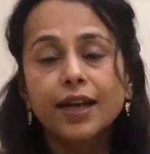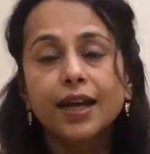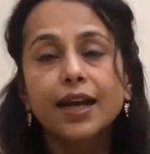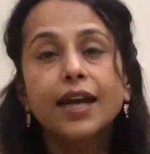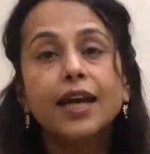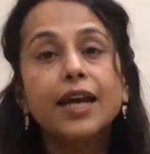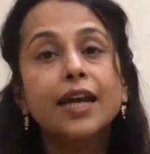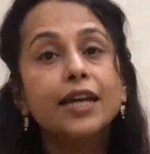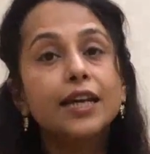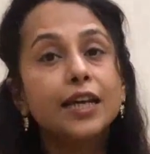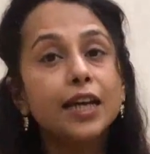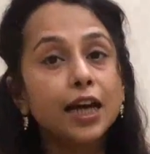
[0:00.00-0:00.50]

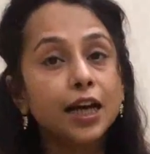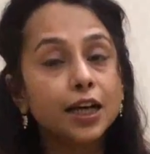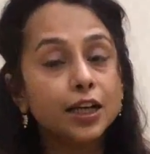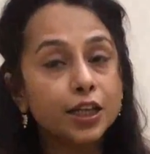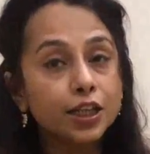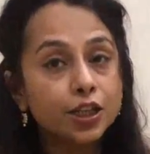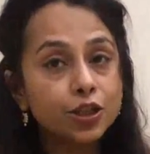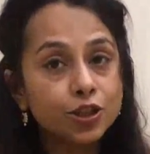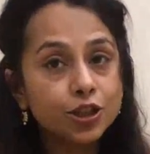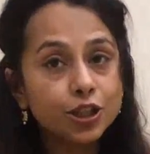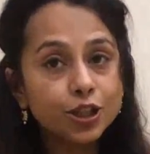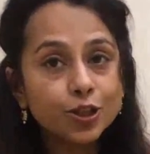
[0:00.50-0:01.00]
in
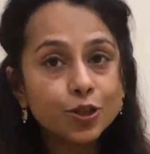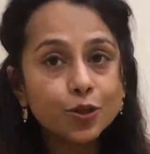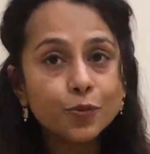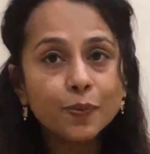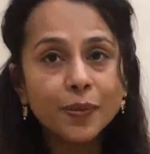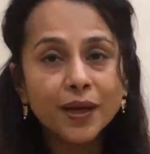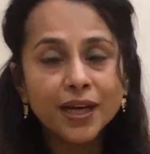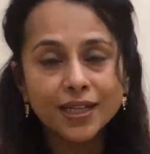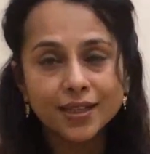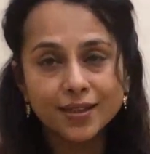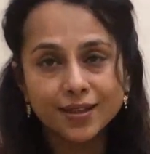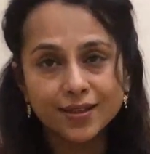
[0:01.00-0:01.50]
addition to
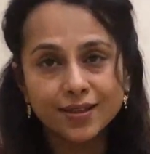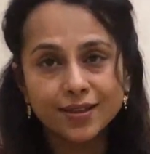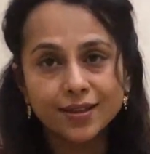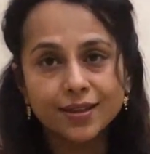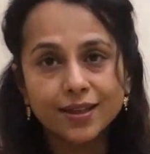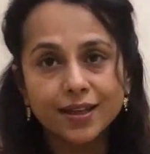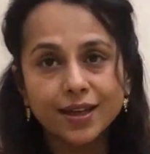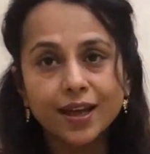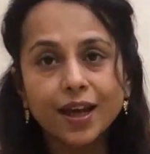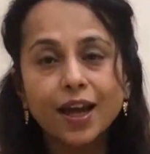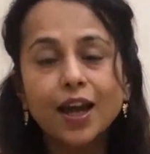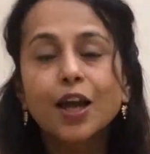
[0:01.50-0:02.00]

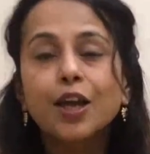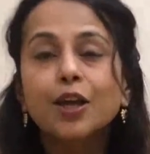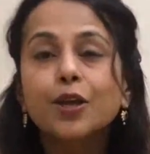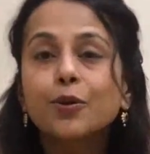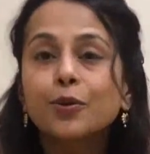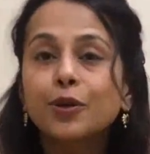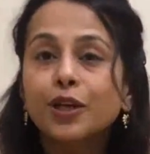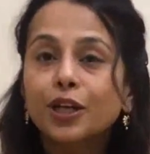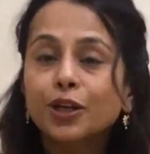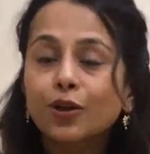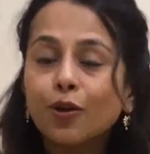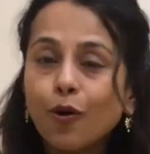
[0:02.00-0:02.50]
patency, you
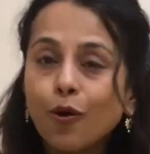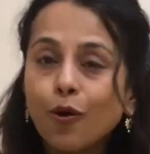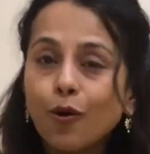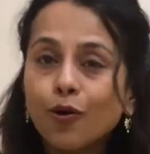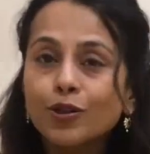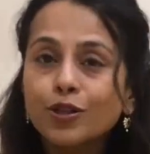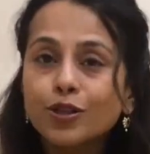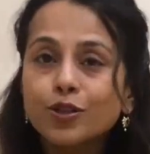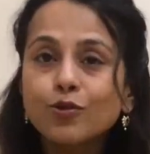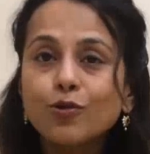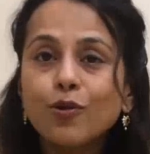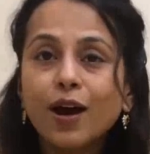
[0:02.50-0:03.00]
can
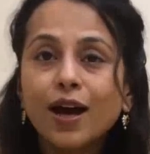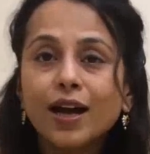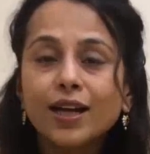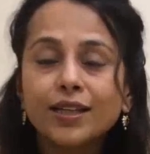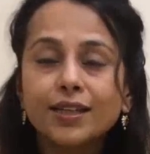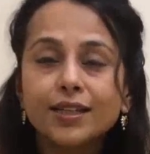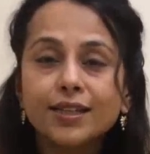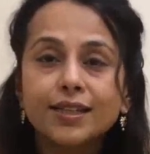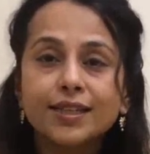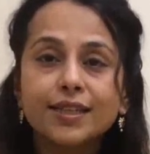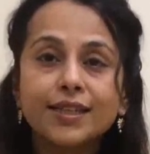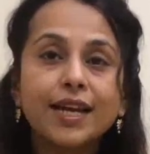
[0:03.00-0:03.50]
also
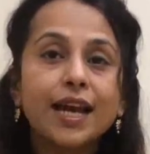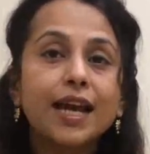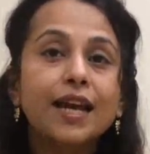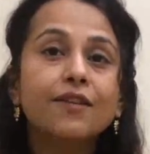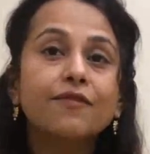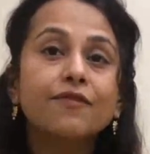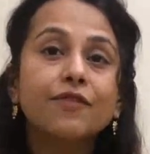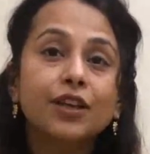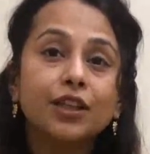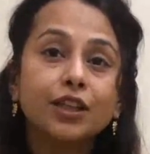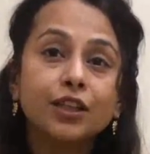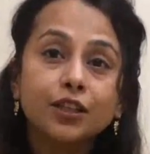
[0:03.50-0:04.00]
understand
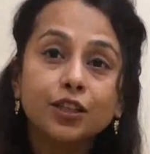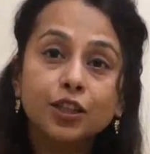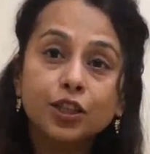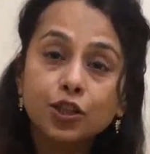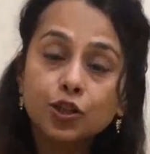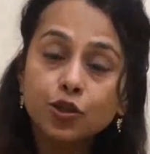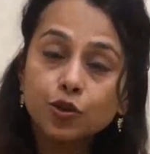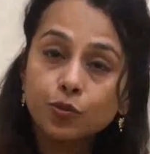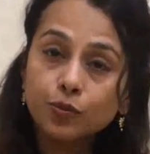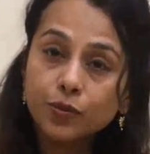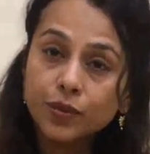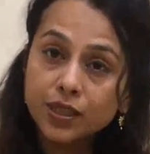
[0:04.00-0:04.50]
whether the
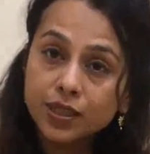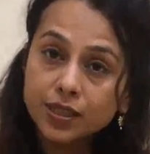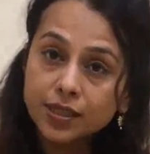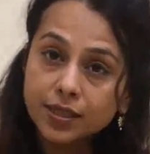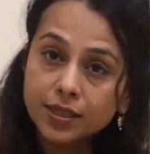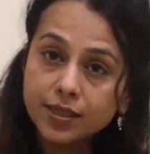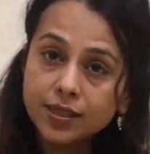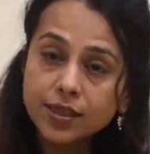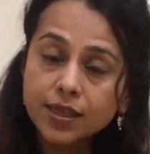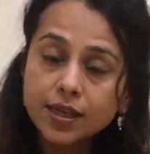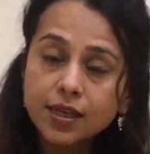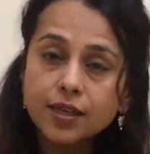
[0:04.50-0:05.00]
tube is
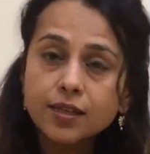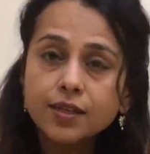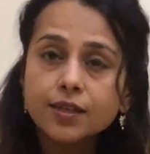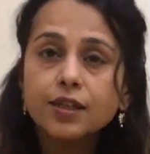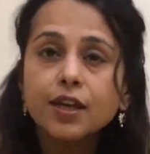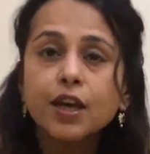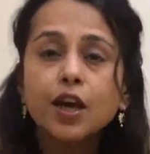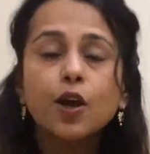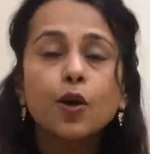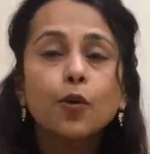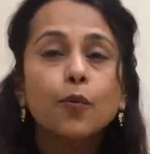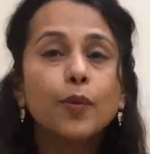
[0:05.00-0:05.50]
diseased,
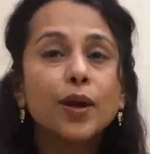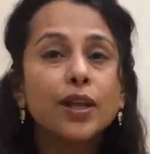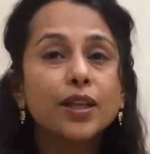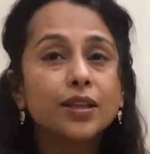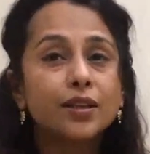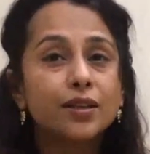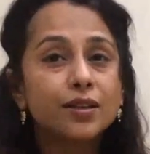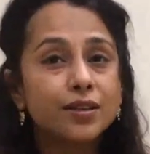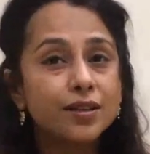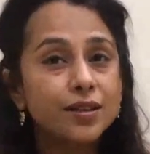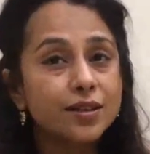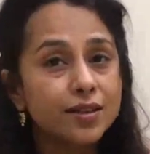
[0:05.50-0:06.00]
whether
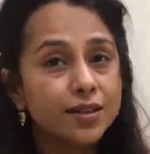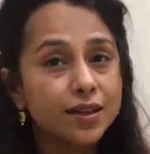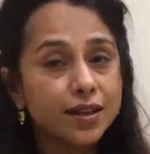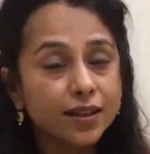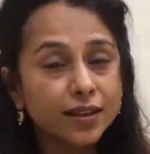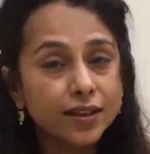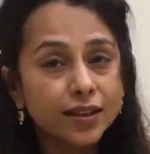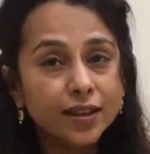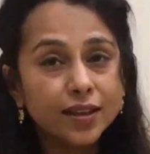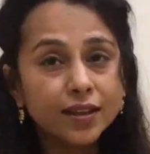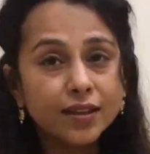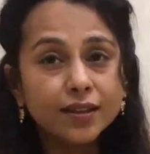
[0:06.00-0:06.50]
it is
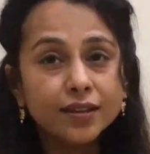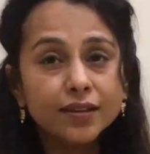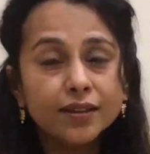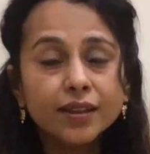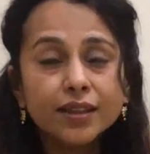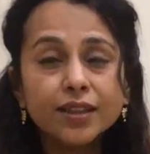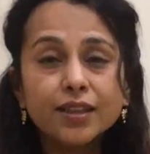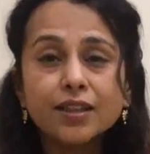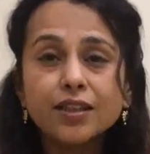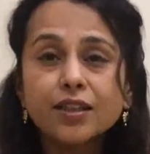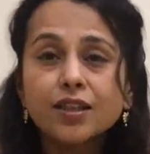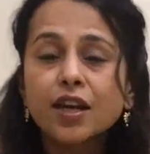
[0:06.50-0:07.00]

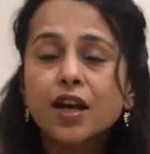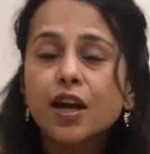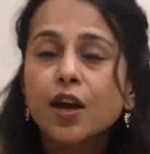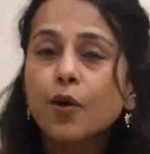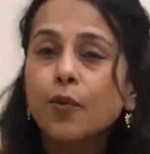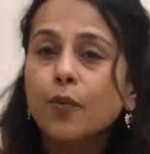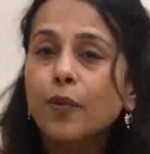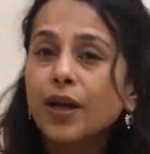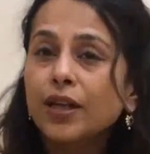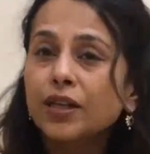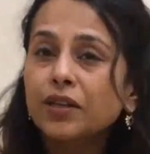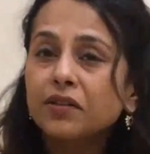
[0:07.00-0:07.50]
adherent,
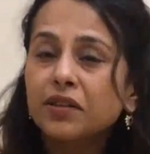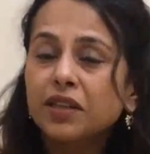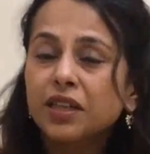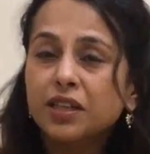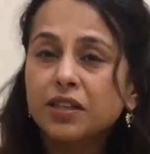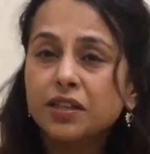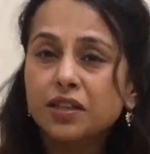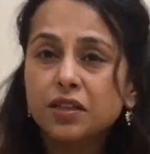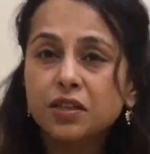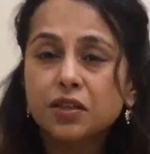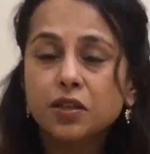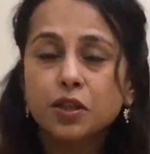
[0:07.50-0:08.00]
whether it
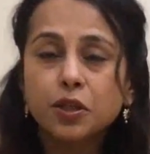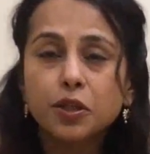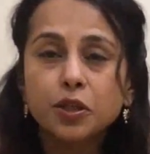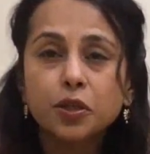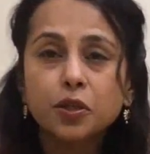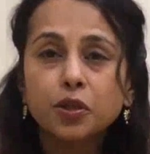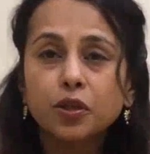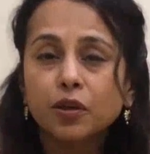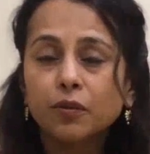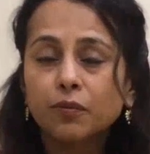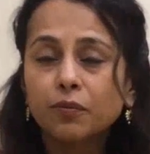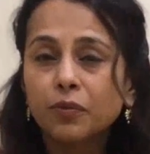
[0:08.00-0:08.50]
is
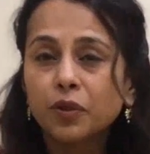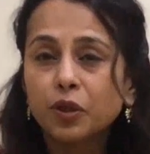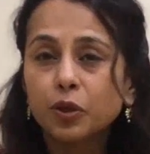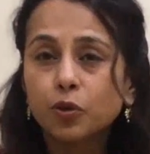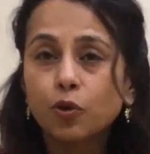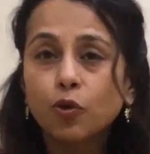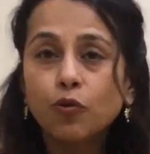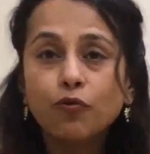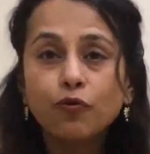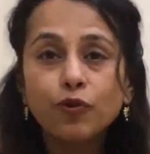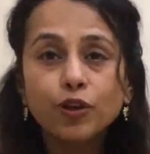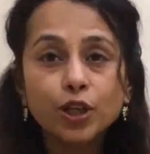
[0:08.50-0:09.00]

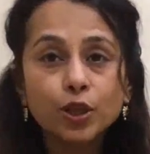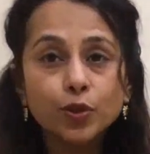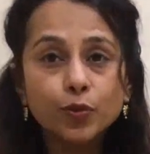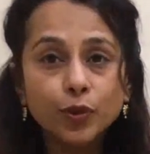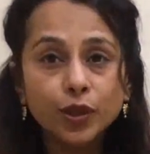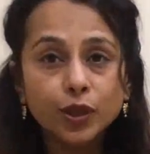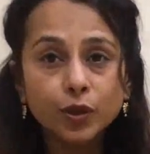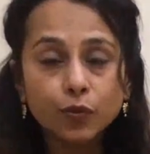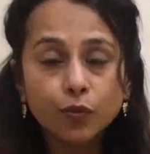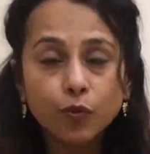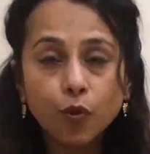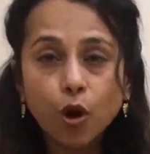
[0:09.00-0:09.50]
filled with
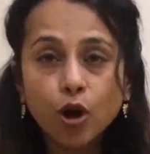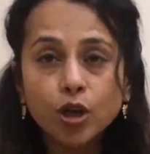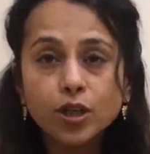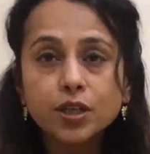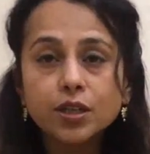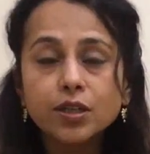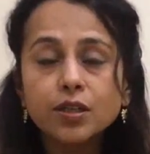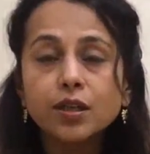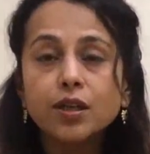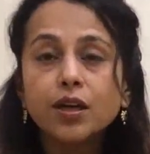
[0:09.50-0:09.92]
water,